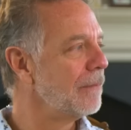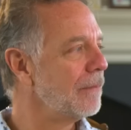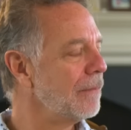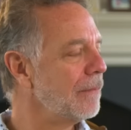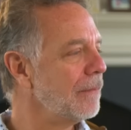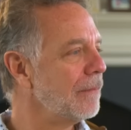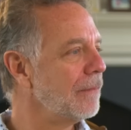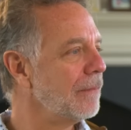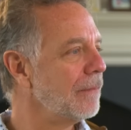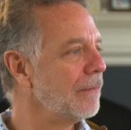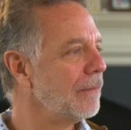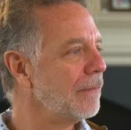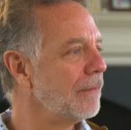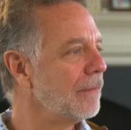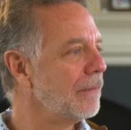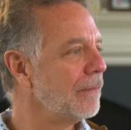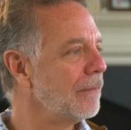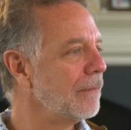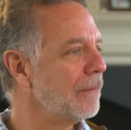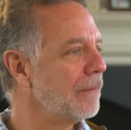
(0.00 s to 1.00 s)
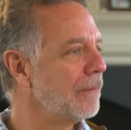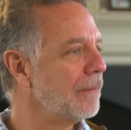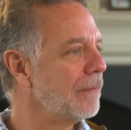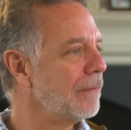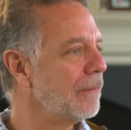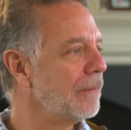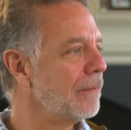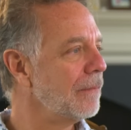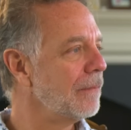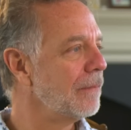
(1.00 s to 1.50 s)

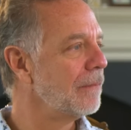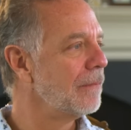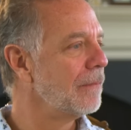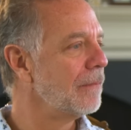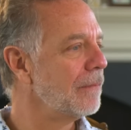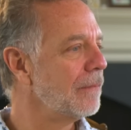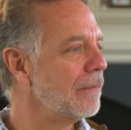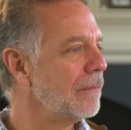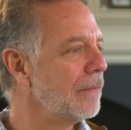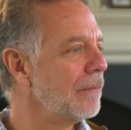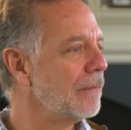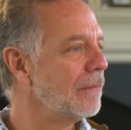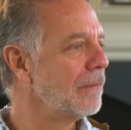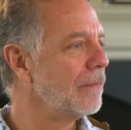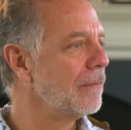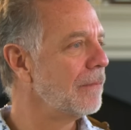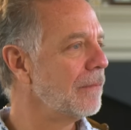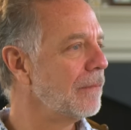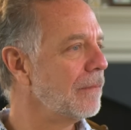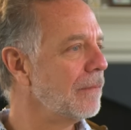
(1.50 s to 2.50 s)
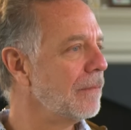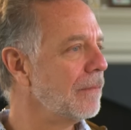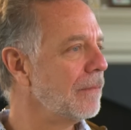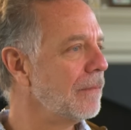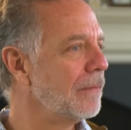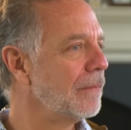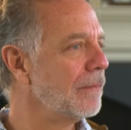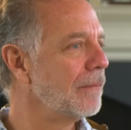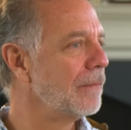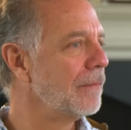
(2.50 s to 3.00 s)

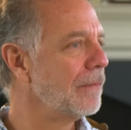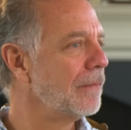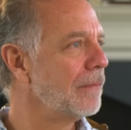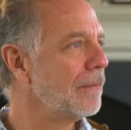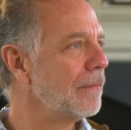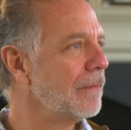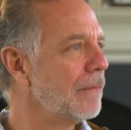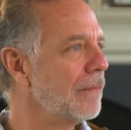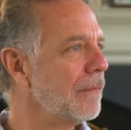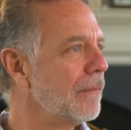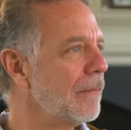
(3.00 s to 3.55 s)
(not speaking)